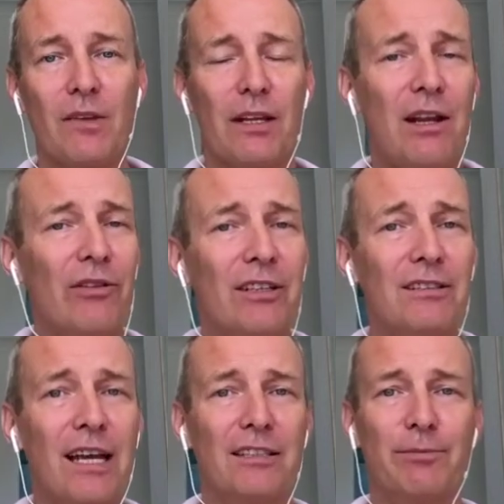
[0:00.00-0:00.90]
Now, this
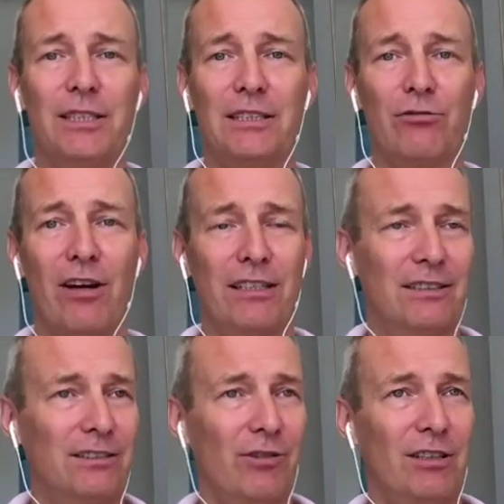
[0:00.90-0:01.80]
has been ingrained
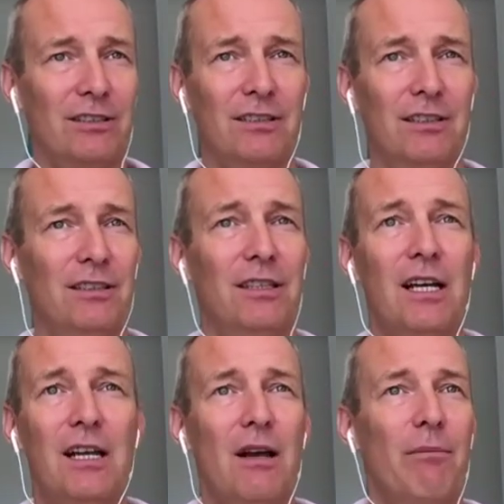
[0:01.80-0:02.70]
into us
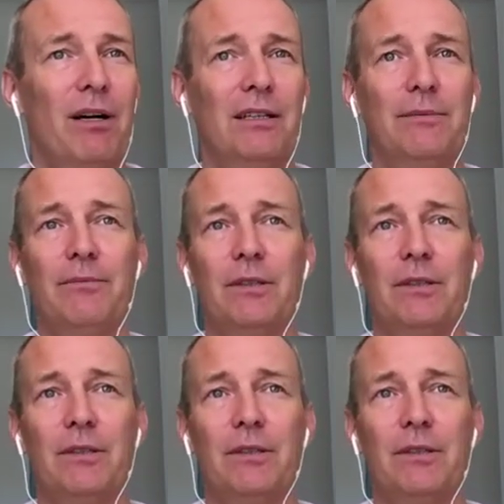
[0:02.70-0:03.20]
by